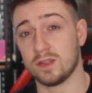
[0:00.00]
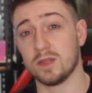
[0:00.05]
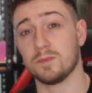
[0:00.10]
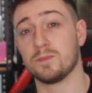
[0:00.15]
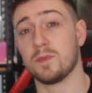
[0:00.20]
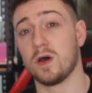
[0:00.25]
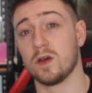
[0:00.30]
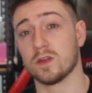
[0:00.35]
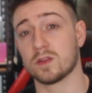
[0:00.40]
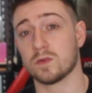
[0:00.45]

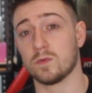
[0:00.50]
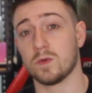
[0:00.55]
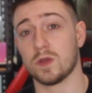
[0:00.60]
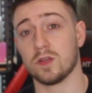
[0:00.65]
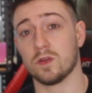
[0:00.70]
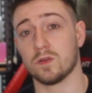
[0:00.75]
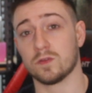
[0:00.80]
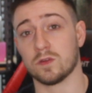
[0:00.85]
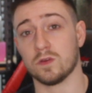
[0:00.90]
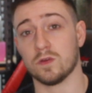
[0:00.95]
did pass away
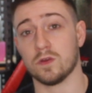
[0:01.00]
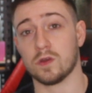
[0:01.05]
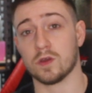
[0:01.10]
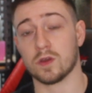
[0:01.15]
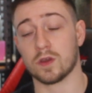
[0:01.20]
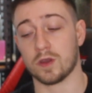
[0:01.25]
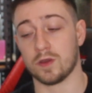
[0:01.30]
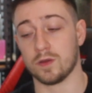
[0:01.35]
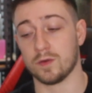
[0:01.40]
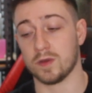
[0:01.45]
not too
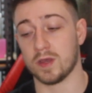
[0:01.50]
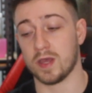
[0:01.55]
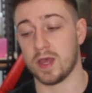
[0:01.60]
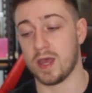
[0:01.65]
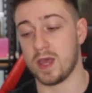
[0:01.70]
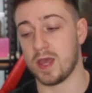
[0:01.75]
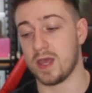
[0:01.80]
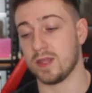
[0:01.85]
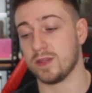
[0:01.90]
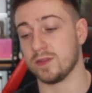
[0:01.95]
long ago,
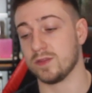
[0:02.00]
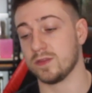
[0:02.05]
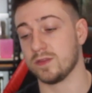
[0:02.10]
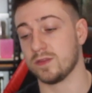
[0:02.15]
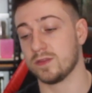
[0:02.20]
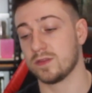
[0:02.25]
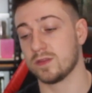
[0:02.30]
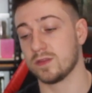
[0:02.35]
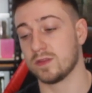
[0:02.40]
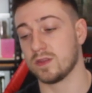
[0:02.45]

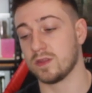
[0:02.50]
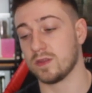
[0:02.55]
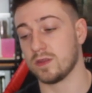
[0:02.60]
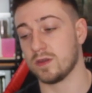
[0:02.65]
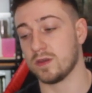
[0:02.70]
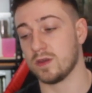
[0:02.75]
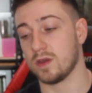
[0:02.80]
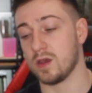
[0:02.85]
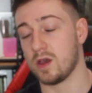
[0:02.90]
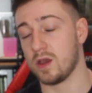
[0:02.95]
and
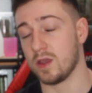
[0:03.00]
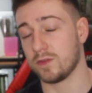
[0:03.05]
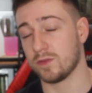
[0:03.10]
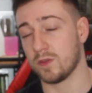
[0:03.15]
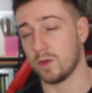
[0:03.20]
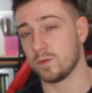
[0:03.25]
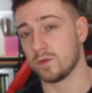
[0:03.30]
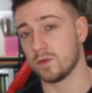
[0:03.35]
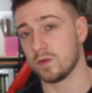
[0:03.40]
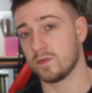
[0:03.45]
I
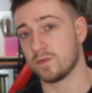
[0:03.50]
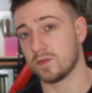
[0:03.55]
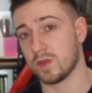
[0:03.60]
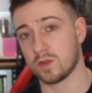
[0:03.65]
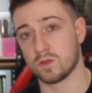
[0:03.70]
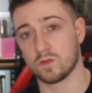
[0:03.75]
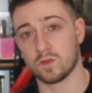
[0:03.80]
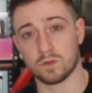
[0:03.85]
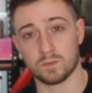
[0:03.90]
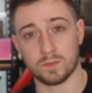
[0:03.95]
don't know if
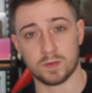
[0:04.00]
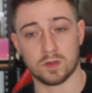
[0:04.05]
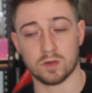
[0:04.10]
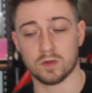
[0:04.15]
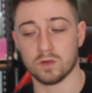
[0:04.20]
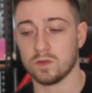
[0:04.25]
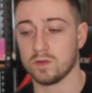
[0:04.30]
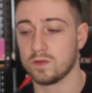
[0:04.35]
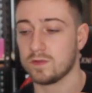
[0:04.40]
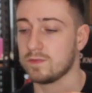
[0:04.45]
that's just
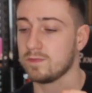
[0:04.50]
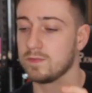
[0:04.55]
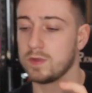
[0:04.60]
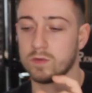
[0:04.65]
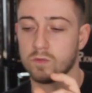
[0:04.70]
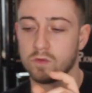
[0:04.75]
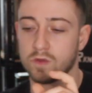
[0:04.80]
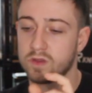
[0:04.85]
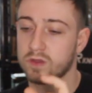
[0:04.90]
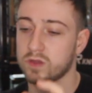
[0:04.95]
because
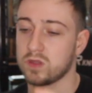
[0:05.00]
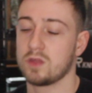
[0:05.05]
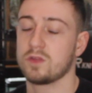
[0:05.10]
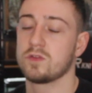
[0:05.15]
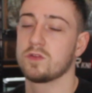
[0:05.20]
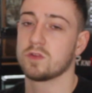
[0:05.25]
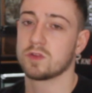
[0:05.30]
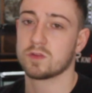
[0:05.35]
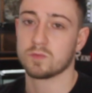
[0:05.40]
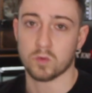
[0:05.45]
it was
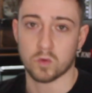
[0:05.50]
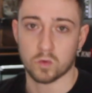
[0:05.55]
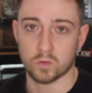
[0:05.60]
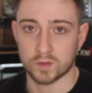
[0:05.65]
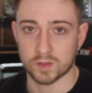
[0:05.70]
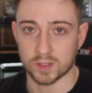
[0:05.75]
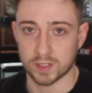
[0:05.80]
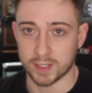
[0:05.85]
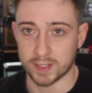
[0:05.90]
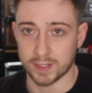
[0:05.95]
such a small
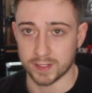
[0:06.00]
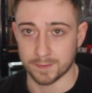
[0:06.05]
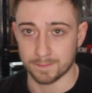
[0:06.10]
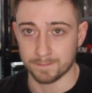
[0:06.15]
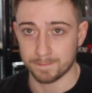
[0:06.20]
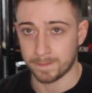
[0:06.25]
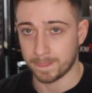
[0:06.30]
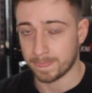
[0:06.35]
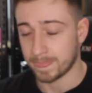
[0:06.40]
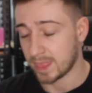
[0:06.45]

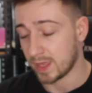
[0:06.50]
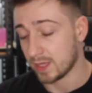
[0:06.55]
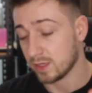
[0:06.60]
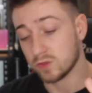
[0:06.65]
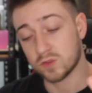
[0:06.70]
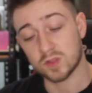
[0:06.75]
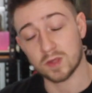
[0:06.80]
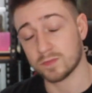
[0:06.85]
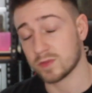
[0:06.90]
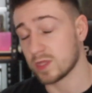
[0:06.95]
sling.
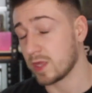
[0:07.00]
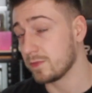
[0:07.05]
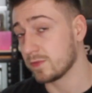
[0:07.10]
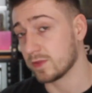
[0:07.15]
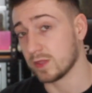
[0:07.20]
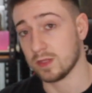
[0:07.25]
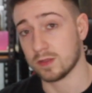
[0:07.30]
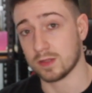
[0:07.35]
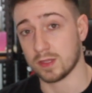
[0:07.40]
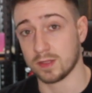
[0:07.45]
Sometimes
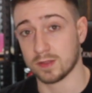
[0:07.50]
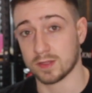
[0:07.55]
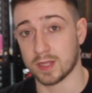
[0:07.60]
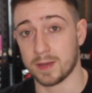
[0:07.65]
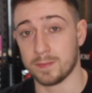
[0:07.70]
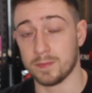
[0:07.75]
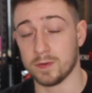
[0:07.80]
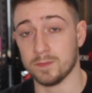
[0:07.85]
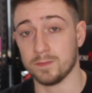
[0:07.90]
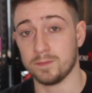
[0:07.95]
these things
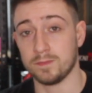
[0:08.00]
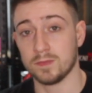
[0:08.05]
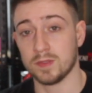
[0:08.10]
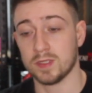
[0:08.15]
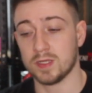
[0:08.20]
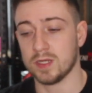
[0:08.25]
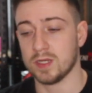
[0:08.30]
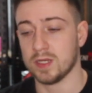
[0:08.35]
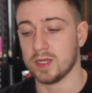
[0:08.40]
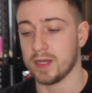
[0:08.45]
happen,
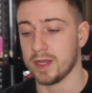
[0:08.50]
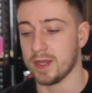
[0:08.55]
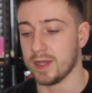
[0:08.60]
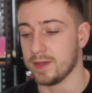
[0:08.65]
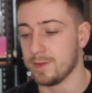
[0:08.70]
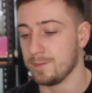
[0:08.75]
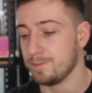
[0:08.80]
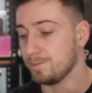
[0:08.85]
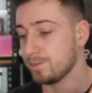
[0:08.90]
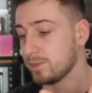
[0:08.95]

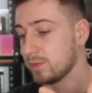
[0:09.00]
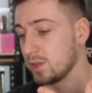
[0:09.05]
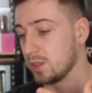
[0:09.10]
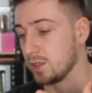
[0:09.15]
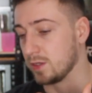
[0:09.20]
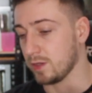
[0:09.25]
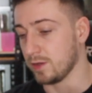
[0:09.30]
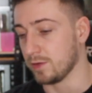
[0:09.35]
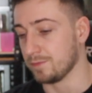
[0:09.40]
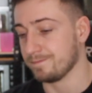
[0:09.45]
um,
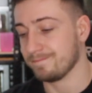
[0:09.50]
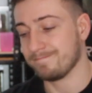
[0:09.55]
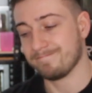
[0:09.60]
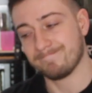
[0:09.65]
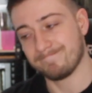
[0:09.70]
you know.